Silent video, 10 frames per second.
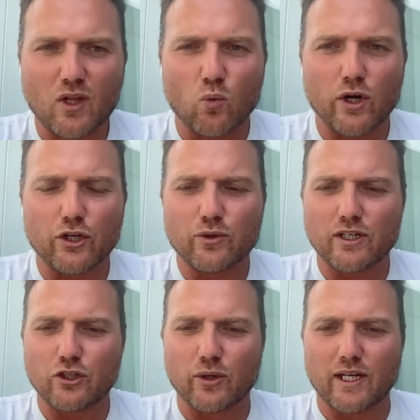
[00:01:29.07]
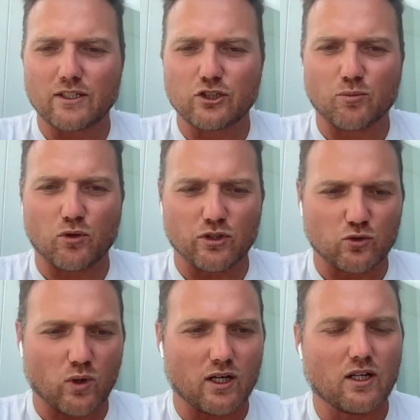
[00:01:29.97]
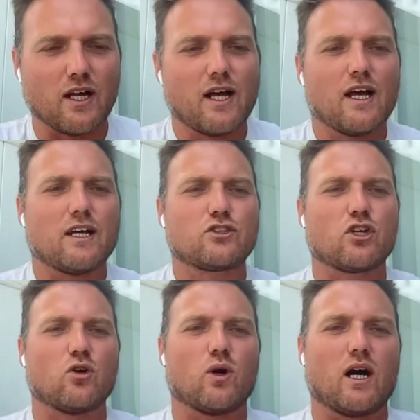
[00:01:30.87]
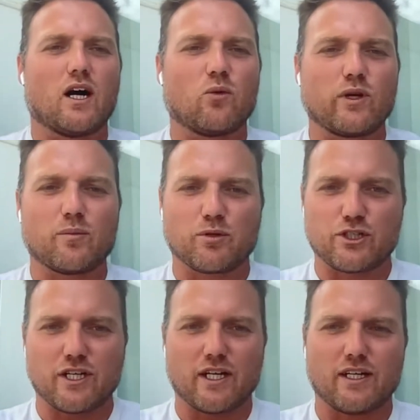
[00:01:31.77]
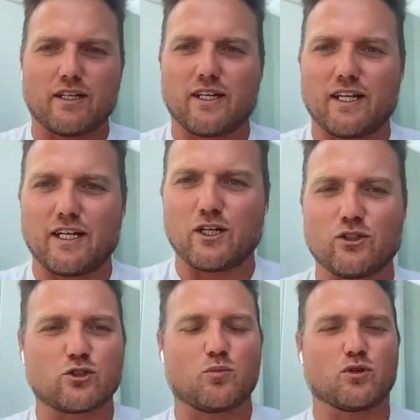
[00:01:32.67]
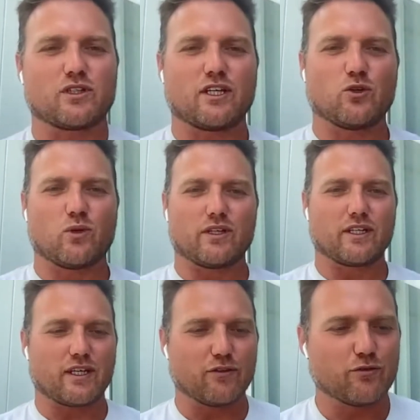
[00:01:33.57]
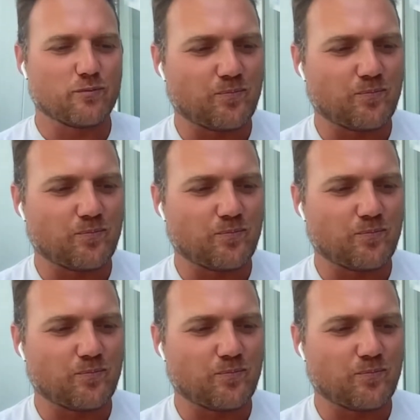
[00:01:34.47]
where you can donate and support as well. So we appreciate any and all support that you're willing to give.